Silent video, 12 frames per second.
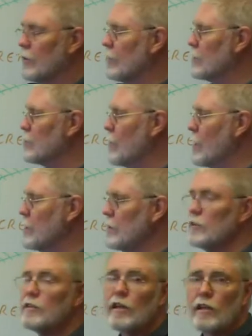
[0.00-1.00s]
This one
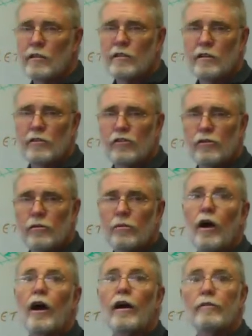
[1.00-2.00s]
is in situ
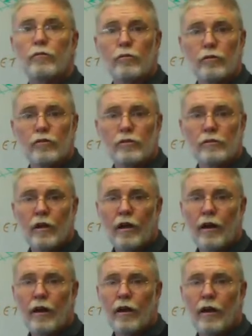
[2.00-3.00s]
after it's gone
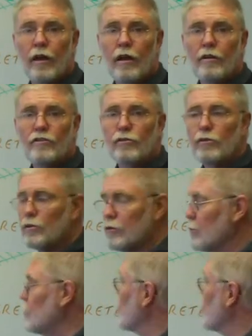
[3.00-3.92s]
hard. So you do